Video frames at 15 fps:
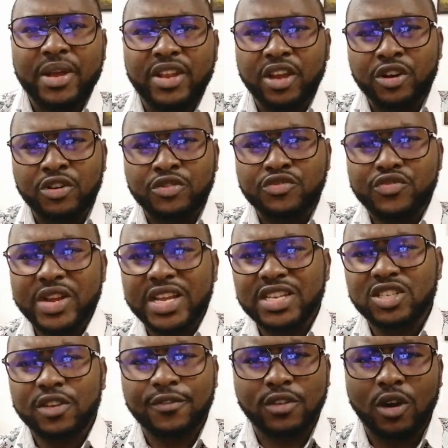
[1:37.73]
may the
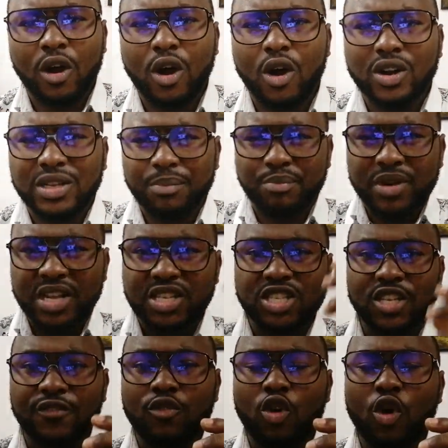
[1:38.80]
grace of God, the
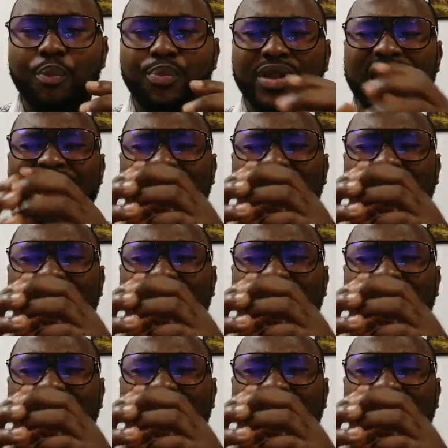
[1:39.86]
blessings of God be